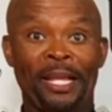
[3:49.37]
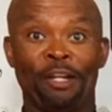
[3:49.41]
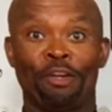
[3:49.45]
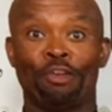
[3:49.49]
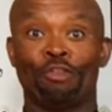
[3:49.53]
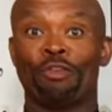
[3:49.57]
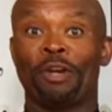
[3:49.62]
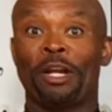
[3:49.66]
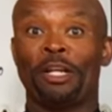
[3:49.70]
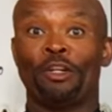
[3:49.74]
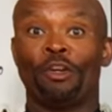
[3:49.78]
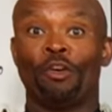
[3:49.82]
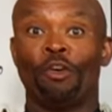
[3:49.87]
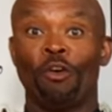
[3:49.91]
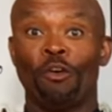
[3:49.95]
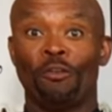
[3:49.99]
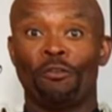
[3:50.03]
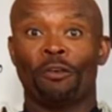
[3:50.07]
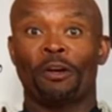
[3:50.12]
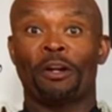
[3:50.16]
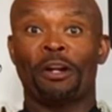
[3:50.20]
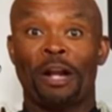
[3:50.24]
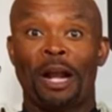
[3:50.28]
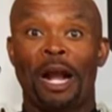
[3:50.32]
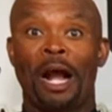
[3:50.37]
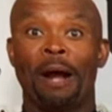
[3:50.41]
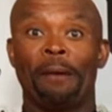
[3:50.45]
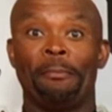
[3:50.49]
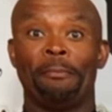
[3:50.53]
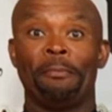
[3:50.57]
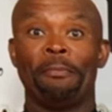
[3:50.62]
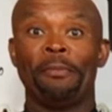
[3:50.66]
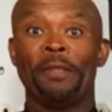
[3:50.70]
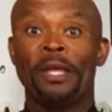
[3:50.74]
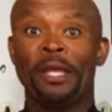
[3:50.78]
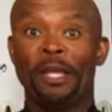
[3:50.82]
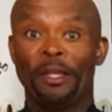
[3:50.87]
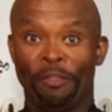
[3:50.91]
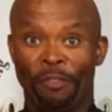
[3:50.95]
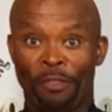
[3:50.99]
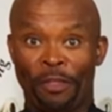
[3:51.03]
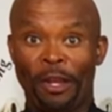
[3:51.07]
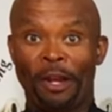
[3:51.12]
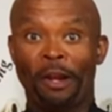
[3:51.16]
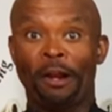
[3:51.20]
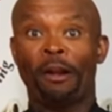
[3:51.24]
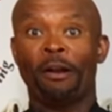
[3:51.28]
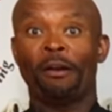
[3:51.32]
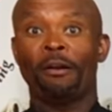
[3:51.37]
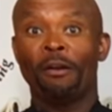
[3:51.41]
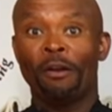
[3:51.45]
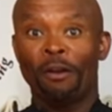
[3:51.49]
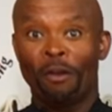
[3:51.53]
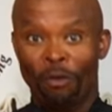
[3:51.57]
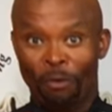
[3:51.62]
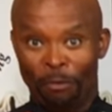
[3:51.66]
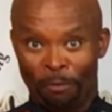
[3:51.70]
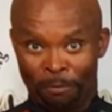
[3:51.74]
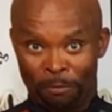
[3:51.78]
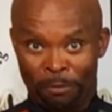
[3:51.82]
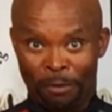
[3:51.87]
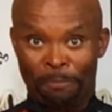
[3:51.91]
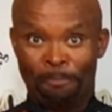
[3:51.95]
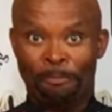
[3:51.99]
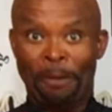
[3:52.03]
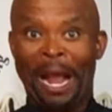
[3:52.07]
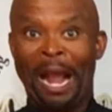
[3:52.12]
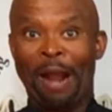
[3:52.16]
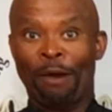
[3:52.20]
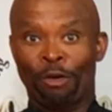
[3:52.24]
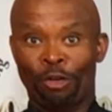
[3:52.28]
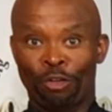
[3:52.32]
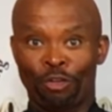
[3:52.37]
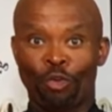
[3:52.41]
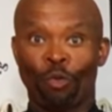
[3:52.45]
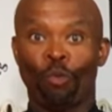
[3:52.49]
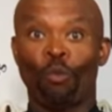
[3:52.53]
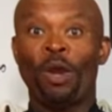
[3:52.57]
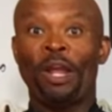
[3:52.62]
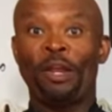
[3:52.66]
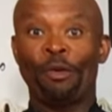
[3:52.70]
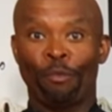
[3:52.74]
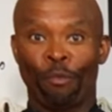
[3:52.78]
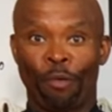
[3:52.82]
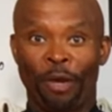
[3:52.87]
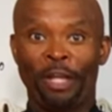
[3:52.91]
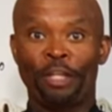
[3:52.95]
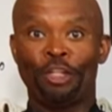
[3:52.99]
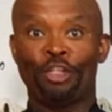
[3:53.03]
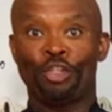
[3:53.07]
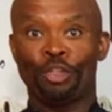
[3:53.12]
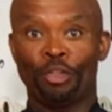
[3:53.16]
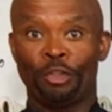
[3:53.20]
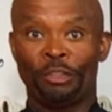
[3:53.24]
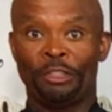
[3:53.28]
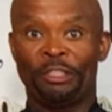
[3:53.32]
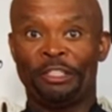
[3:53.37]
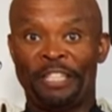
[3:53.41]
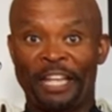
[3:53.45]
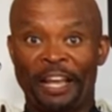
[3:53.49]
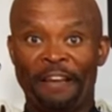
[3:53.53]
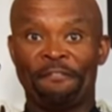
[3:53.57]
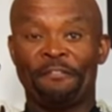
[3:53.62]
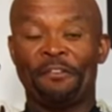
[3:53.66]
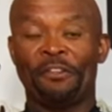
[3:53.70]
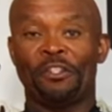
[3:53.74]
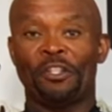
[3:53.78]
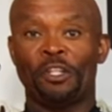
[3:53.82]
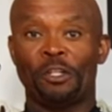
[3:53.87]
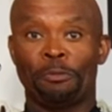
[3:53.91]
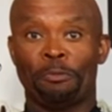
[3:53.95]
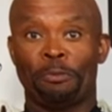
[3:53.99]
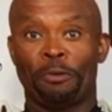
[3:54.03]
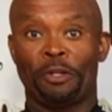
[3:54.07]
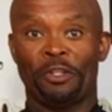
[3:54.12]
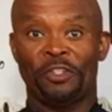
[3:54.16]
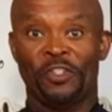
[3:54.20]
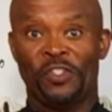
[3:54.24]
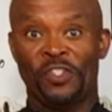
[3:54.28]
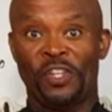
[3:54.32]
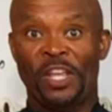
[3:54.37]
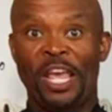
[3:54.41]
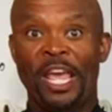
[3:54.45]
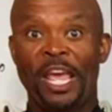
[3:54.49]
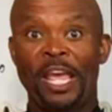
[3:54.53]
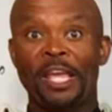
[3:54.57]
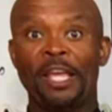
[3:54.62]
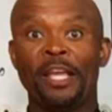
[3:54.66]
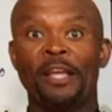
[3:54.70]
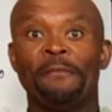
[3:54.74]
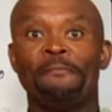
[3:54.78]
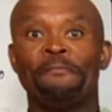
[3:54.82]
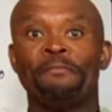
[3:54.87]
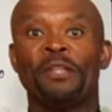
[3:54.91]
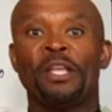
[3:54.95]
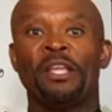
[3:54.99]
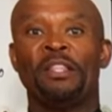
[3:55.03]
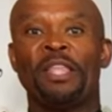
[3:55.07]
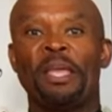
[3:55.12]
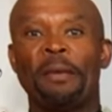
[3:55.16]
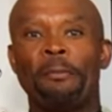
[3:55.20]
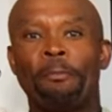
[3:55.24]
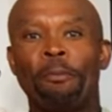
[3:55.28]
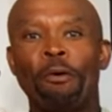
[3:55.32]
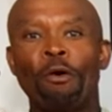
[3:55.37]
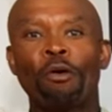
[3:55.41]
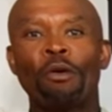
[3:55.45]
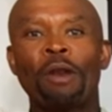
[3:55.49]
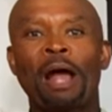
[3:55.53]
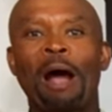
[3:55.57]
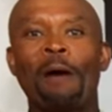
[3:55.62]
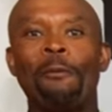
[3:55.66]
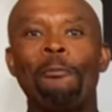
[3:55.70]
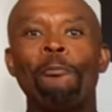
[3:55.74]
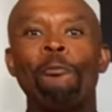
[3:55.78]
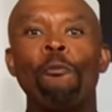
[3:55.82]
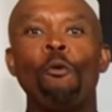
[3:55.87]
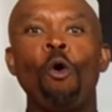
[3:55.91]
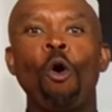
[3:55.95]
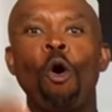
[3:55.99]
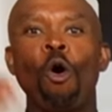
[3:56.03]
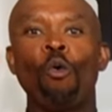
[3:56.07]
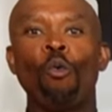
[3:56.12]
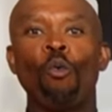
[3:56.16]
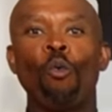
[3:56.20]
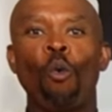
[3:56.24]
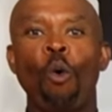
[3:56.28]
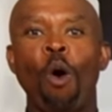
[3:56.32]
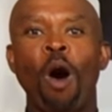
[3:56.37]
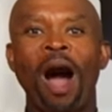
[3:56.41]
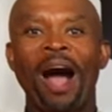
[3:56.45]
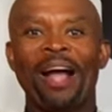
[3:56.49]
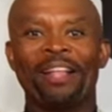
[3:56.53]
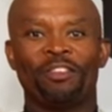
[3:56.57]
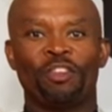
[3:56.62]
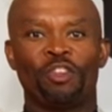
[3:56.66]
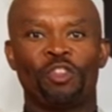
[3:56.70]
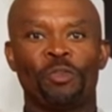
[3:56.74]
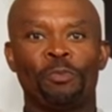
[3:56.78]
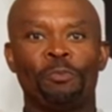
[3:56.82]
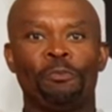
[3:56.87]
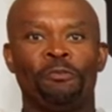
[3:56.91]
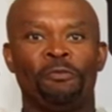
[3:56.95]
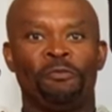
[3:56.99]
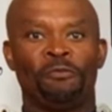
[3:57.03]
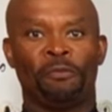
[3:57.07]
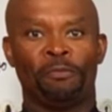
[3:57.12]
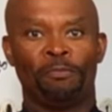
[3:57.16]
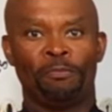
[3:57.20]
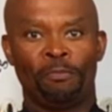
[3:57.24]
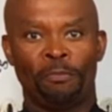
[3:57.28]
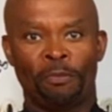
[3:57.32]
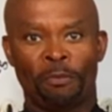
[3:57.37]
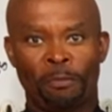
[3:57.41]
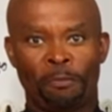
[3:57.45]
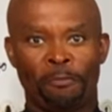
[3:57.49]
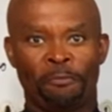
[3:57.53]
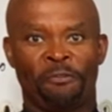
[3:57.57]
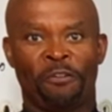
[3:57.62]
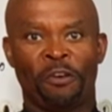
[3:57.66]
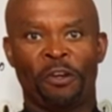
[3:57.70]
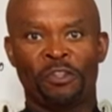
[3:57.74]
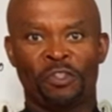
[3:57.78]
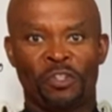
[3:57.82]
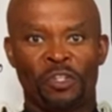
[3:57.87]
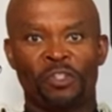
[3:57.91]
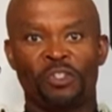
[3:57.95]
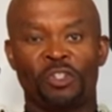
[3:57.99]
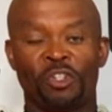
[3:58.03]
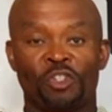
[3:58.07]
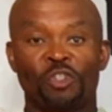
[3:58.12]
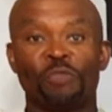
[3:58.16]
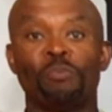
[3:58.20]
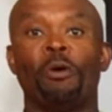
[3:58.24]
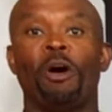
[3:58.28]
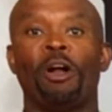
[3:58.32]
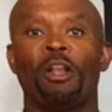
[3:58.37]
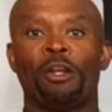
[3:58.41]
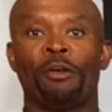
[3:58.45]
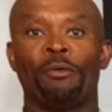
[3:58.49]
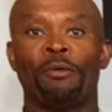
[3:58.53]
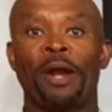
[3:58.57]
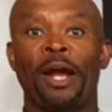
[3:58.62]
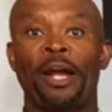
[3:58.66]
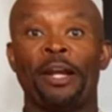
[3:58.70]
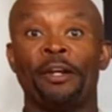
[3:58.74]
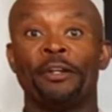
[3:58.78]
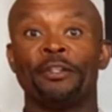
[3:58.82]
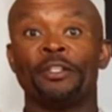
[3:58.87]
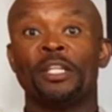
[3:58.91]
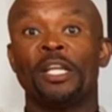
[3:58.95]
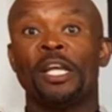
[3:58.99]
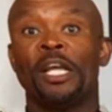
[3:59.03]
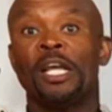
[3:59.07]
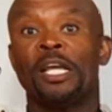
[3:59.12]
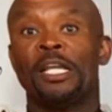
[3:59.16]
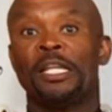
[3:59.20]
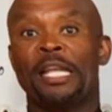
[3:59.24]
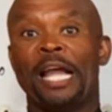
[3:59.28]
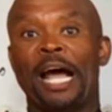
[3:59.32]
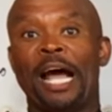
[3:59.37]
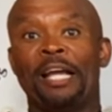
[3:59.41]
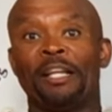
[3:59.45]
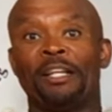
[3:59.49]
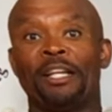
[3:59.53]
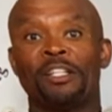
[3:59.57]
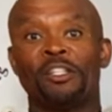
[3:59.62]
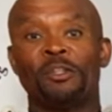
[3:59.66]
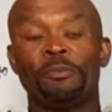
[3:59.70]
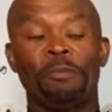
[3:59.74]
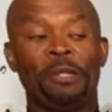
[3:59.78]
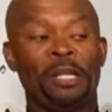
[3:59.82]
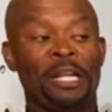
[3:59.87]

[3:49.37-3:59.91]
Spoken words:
and they're trying to overcome their power to weight ratio deficit per se, they put out more watts versus the smaller riders. Now, it doesn't